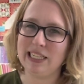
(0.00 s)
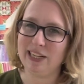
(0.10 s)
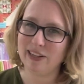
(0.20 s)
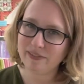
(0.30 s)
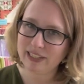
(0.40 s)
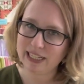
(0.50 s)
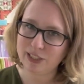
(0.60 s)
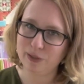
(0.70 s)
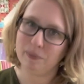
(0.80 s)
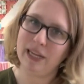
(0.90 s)
that you're gifting it
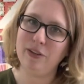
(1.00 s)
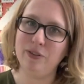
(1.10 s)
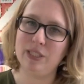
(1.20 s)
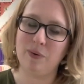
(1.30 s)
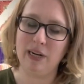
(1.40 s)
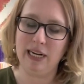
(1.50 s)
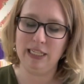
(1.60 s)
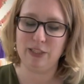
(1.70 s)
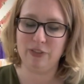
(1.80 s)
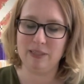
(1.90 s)
to might use the
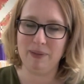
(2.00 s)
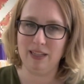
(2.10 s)
organizer for something